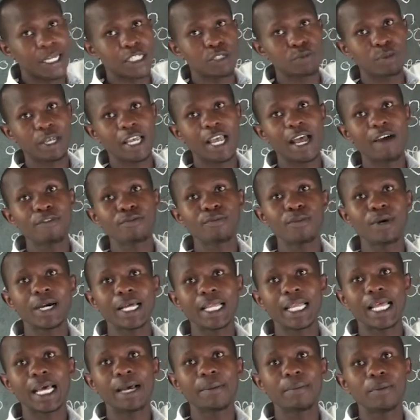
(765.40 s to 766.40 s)
numbers may have
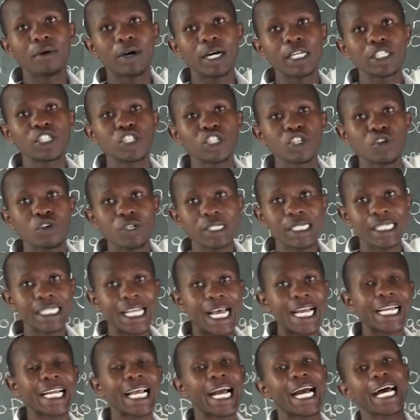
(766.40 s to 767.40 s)
more, than, more zeros
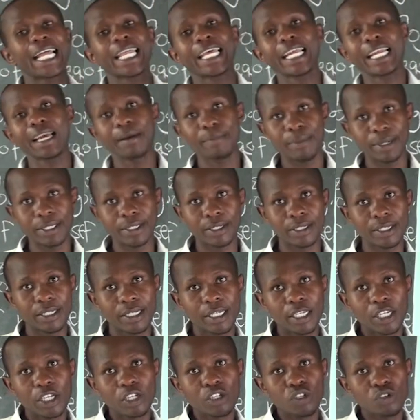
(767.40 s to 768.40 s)
than other
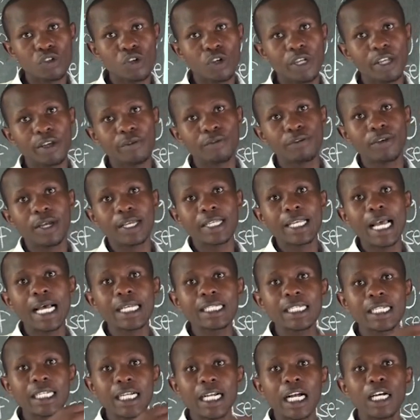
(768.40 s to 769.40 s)
numbers. So if you are
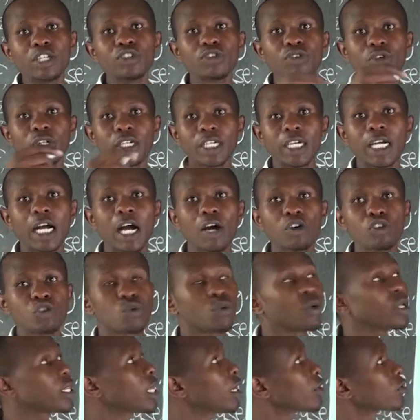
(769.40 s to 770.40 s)
just canceling out